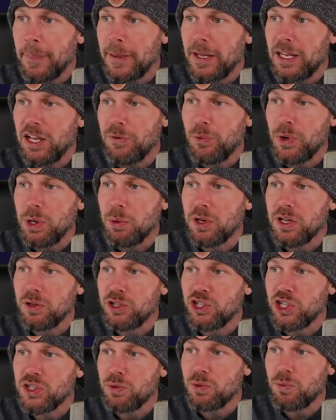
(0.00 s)
If we were to
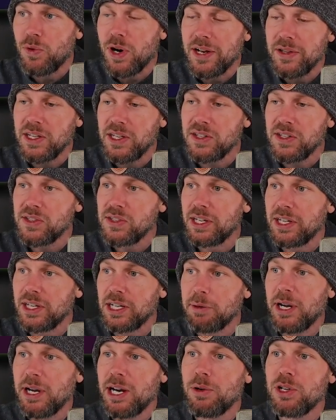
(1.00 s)
just run this
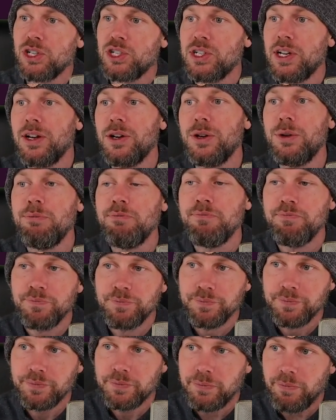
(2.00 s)
like PowerShell,
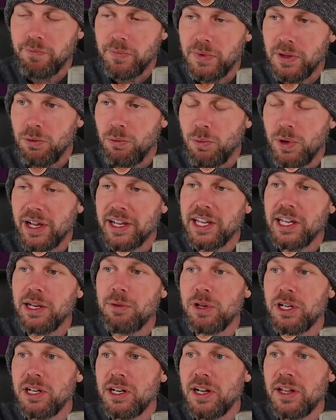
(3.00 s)
well, I can't
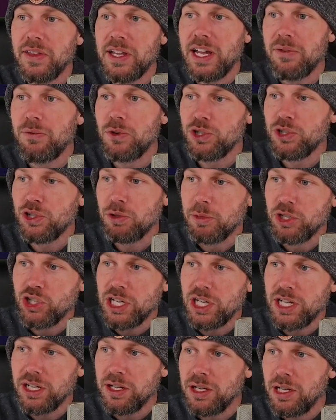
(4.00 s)
run it on that virtual
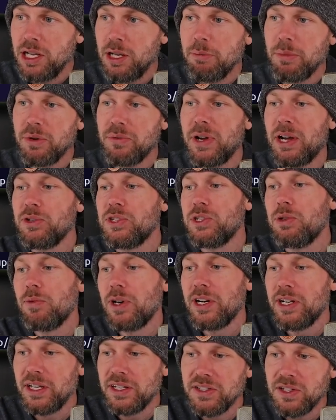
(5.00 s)
machine, but if I was to
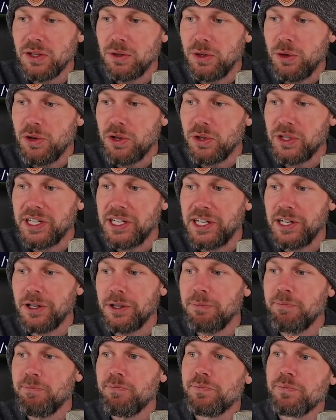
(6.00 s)
run it locally
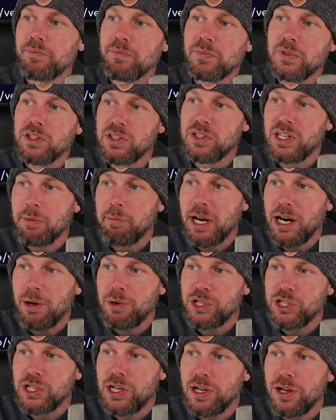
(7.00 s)
here, say
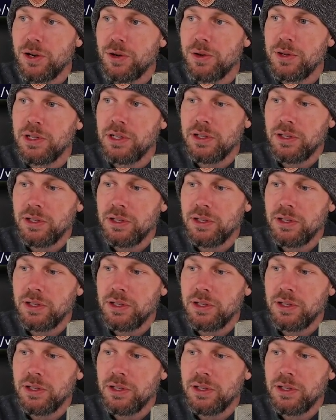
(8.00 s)
PowerShell